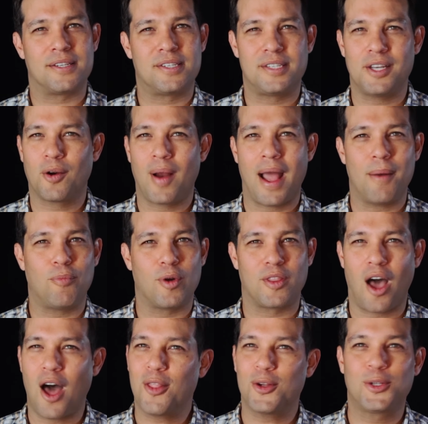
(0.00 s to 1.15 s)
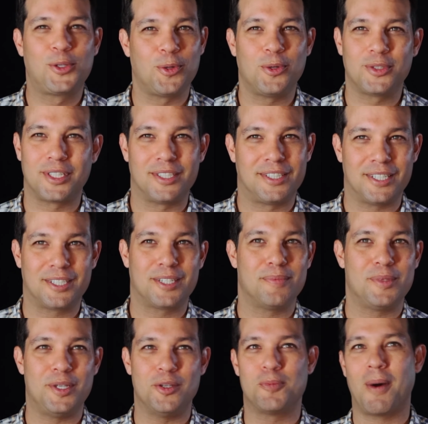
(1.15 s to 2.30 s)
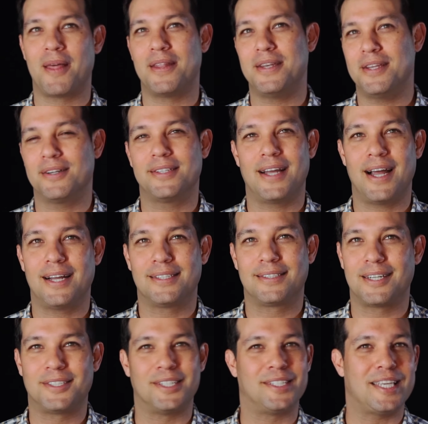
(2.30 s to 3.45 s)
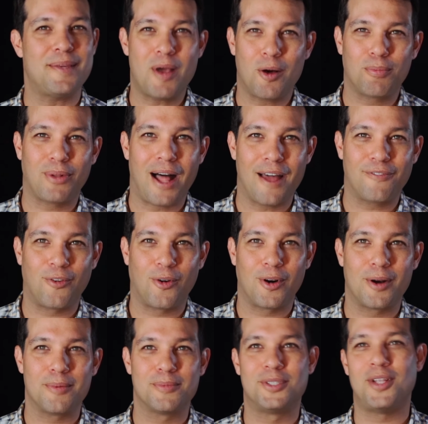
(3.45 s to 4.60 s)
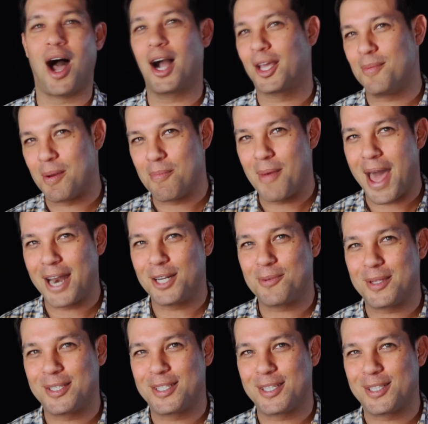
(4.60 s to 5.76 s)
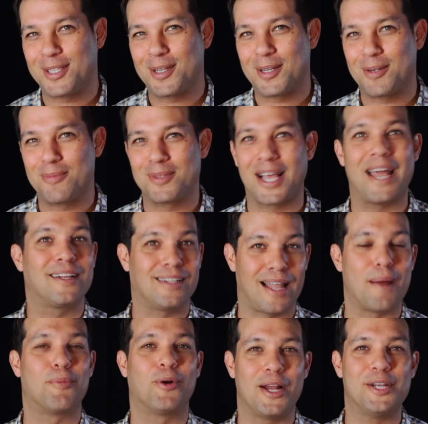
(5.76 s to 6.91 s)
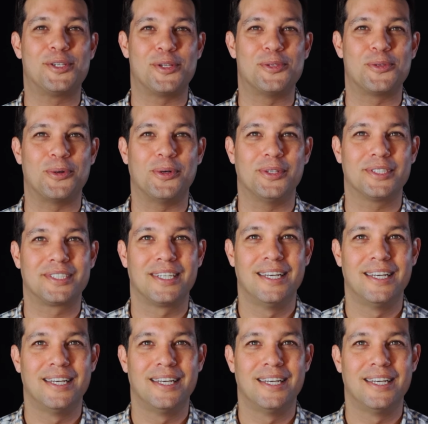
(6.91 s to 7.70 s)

CRM with other tools and systems used by the deal desk, such as email platforms, document management systems, and collaboration tools.